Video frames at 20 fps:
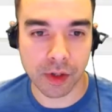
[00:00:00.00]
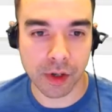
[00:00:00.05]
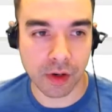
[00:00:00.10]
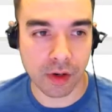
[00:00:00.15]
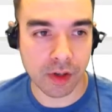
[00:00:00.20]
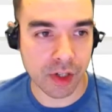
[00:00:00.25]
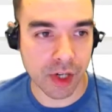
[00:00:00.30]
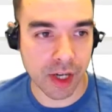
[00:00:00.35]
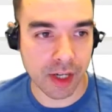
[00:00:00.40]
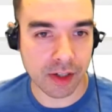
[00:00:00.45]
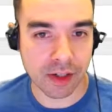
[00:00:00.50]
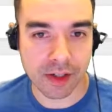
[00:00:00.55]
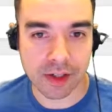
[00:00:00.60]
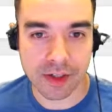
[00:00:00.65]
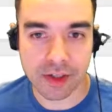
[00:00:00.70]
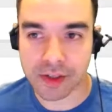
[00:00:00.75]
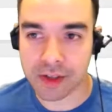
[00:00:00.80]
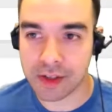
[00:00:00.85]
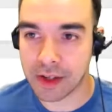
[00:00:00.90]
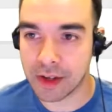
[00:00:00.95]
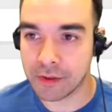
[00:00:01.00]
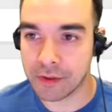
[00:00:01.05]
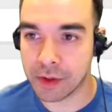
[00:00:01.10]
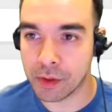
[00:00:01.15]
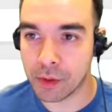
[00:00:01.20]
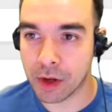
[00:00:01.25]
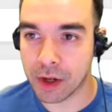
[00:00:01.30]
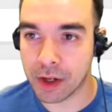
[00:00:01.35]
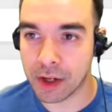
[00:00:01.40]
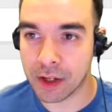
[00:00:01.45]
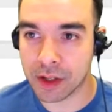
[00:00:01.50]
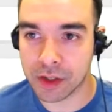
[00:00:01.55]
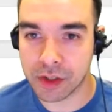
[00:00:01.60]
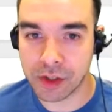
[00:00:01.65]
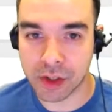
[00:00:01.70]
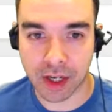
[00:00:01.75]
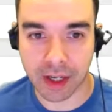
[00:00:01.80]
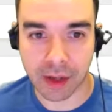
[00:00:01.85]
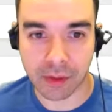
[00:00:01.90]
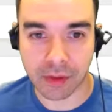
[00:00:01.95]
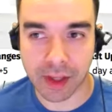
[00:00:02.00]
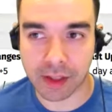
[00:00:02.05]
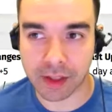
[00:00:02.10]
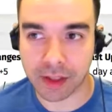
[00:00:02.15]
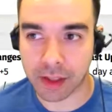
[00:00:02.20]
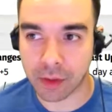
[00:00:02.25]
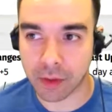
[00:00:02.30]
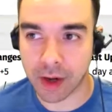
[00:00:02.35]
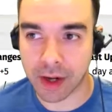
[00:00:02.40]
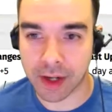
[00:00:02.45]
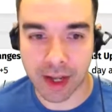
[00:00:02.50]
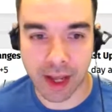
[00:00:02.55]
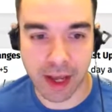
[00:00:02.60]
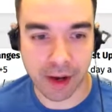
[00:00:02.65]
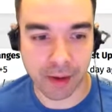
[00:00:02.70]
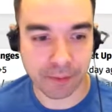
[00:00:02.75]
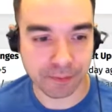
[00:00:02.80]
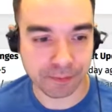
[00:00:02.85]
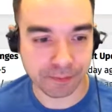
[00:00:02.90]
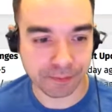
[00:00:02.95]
your agendas if you want to check out that link right now.